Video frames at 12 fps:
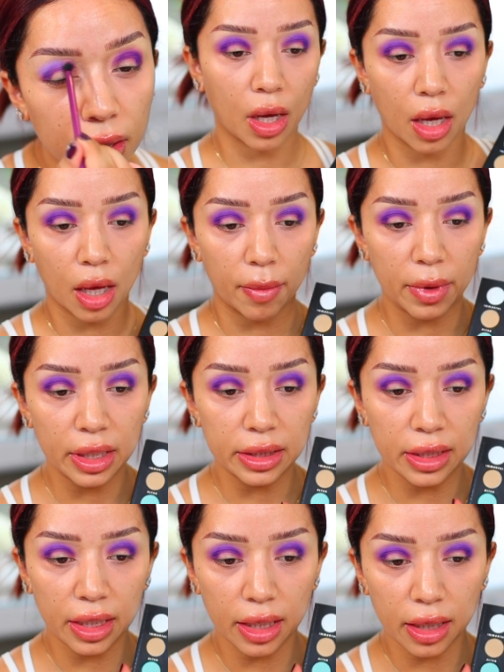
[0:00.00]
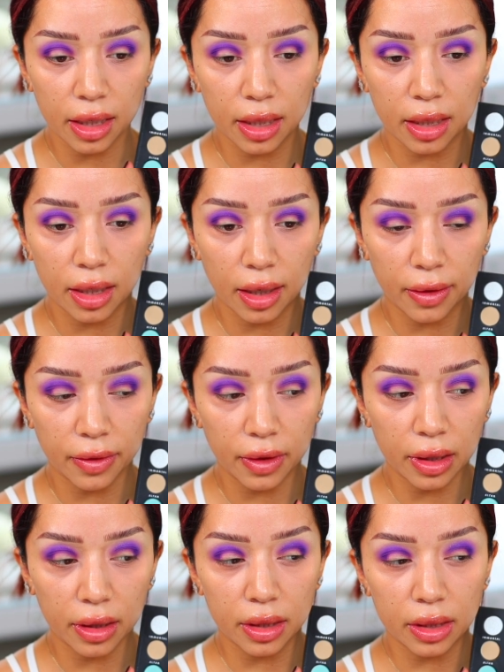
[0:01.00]
I'm gonna take, I
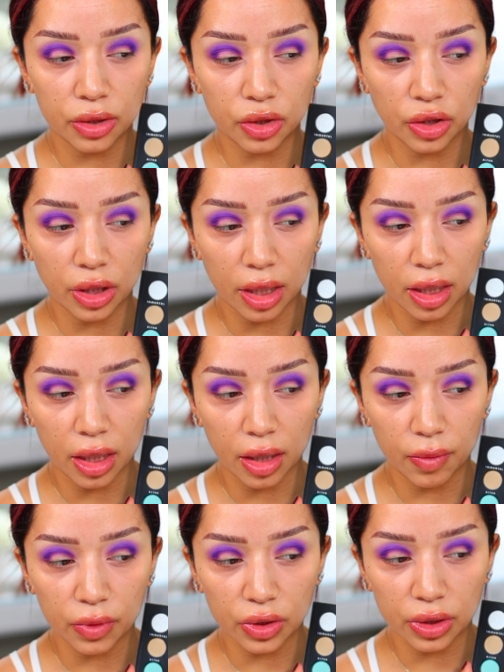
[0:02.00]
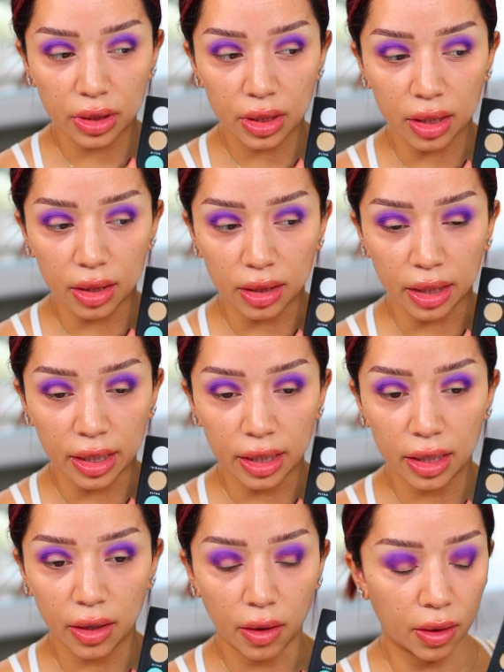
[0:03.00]
think, this shade and we're just gonna lay
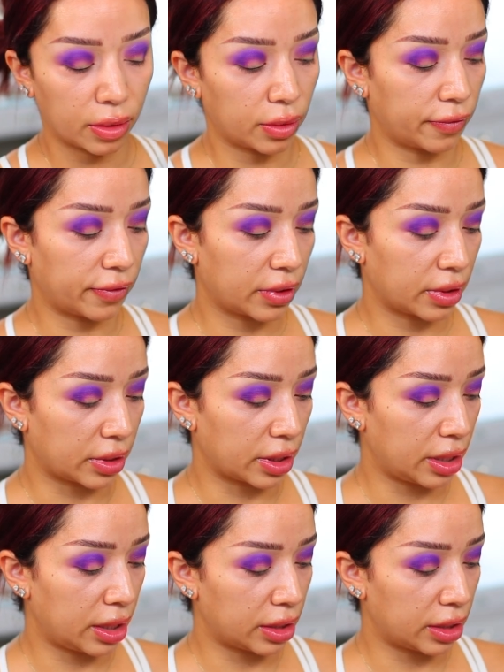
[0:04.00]
it all over the lid.